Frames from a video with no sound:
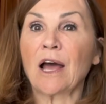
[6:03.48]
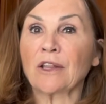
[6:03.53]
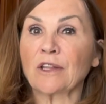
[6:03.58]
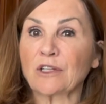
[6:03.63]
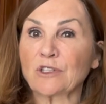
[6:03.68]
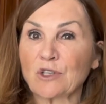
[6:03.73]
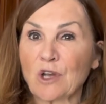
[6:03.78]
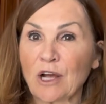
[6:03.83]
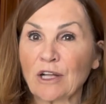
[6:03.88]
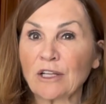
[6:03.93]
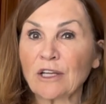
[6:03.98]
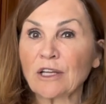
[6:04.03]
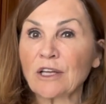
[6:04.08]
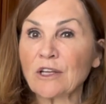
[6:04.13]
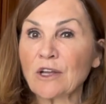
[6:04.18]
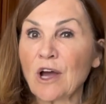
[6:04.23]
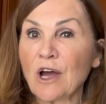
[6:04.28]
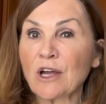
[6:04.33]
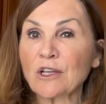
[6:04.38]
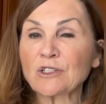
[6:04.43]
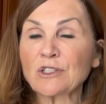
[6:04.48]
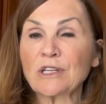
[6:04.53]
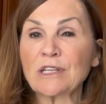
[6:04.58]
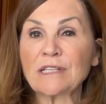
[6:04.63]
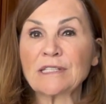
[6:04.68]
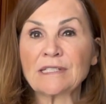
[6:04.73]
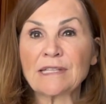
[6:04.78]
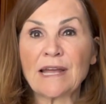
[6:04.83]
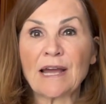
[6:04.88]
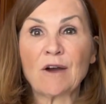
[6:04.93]
The chocolate ganache is
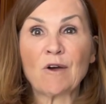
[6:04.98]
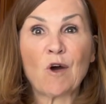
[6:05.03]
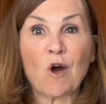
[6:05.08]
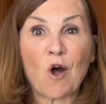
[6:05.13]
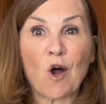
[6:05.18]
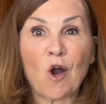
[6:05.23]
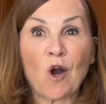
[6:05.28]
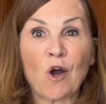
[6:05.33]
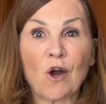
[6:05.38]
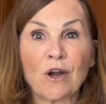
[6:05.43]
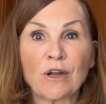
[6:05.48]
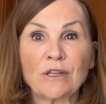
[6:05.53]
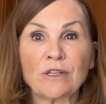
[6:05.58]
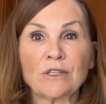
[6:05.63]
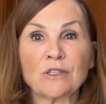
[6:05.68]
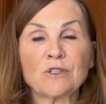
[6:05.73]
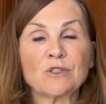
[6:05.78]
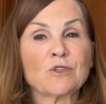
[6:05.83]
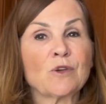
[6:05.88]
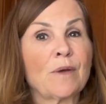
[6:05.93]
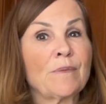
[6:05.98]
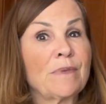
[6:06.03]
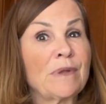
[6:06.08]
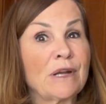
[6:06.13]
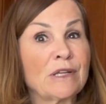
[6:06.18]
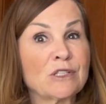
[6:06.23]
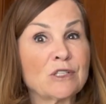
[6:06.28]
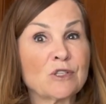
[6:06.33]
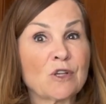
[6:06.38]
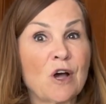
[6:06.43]
now hardened, so I'm going to
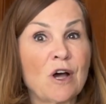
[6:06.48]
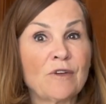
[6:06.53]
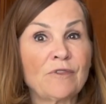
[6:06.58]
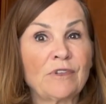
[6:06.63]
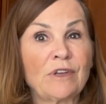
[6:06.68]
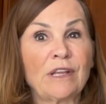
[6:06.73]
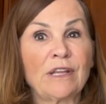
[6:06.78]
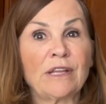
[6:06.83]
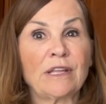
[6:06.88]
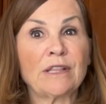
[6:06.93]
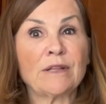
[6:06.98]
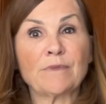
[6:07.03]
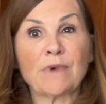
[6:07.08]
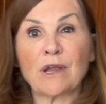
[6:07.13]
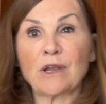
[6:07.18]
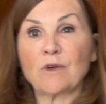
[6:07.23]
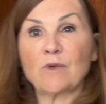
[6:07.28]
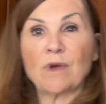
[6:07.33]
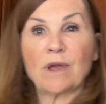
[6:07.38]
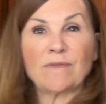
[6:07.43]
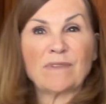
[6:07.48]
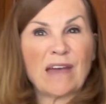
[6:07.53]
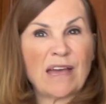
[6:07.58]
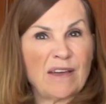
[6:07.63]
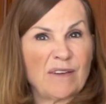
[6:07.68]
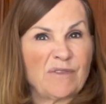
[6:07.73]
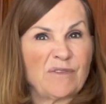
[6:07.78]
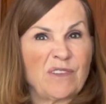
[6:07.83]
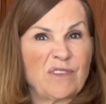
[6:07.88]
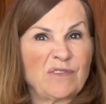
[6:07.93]
soften it in the microwave
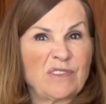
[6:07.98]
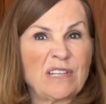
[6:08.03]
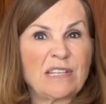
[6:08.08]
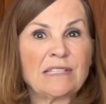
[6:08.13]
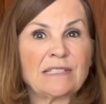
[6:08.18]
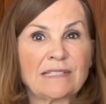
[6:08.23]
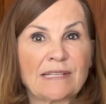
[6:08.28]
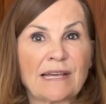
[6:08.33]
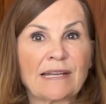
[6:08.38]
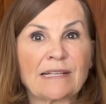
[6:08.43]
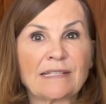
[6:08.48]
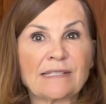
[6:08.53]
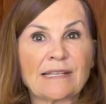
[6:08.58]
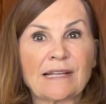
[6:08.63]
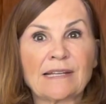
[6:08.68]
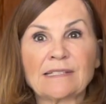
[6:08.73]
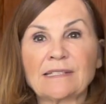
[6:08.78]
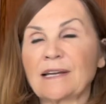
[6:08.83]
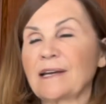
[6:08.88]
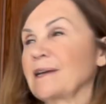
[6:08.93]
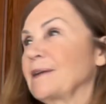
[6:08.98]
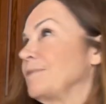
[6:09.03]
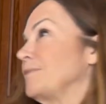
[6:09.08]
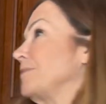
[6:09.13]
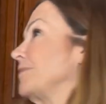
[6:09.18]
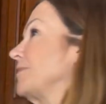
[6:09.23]
15 seconds at a time.